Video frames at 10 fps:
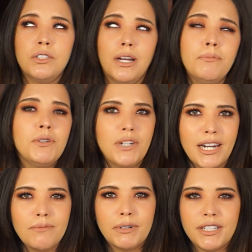up to
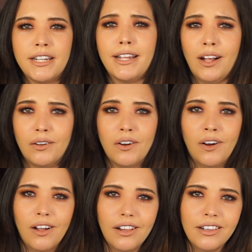90%
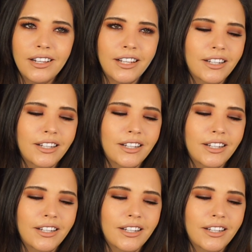alcohol.